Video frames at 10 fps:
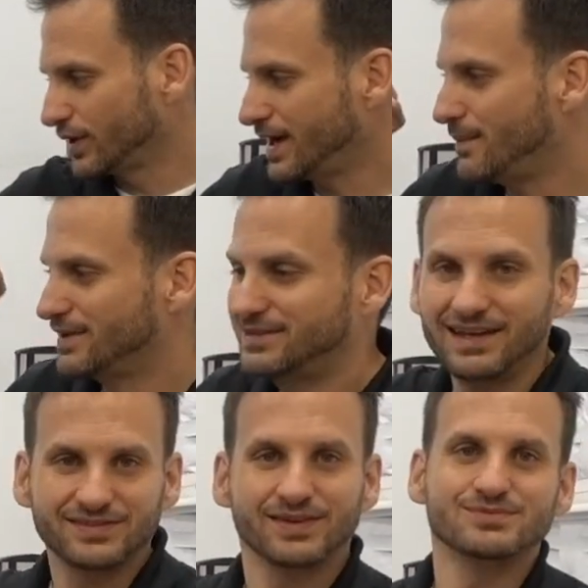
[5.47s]
I got my
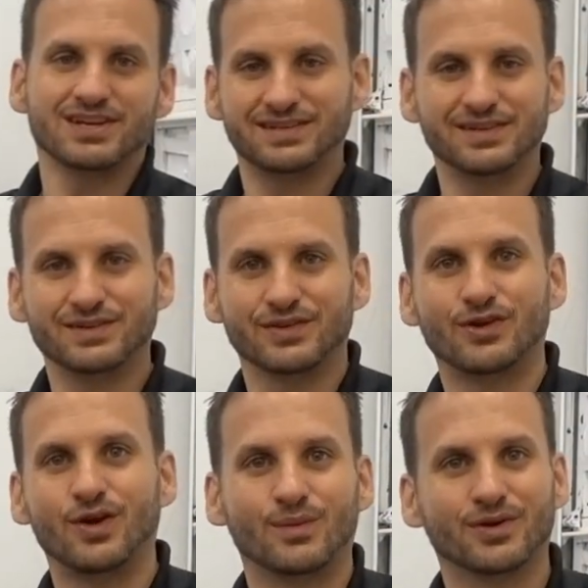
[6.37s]
test subject here, the
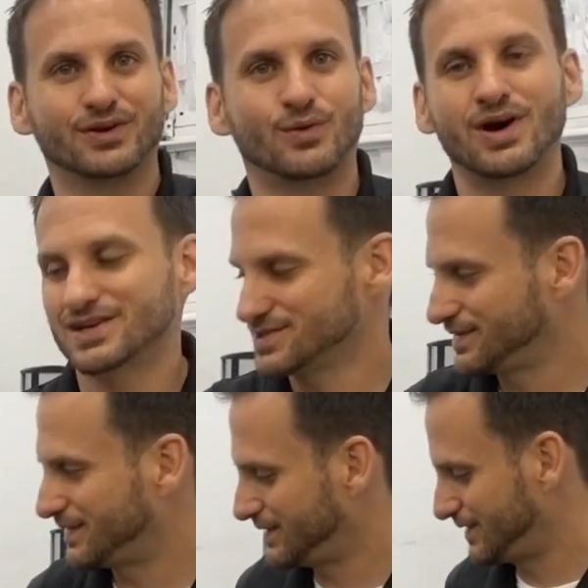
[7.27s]
car we're gonna wash.
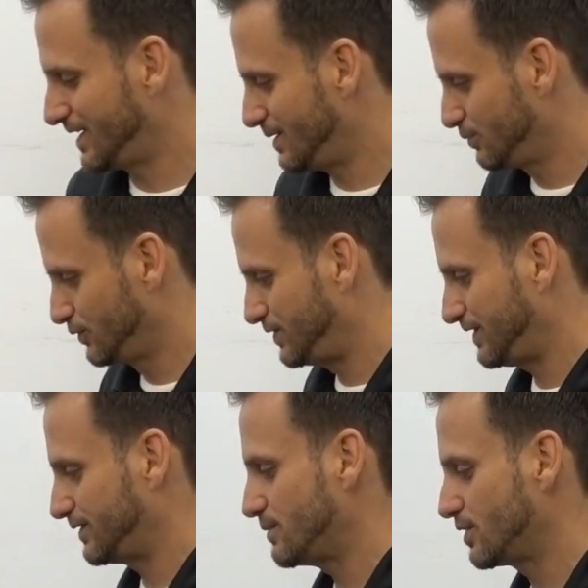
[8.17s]
It's this blue
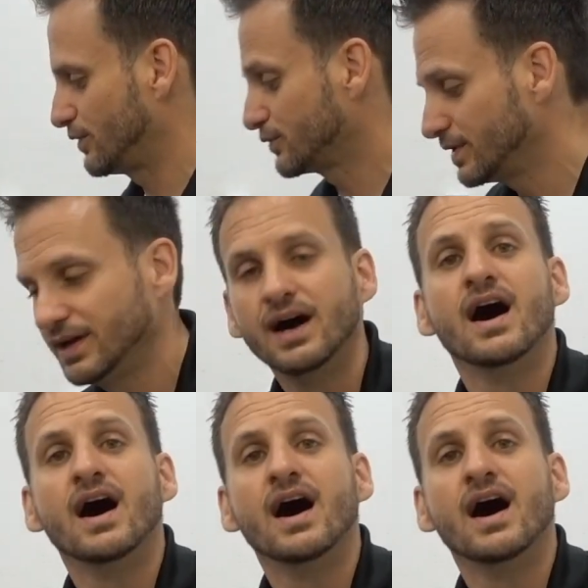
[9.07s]
Tesla Model 3.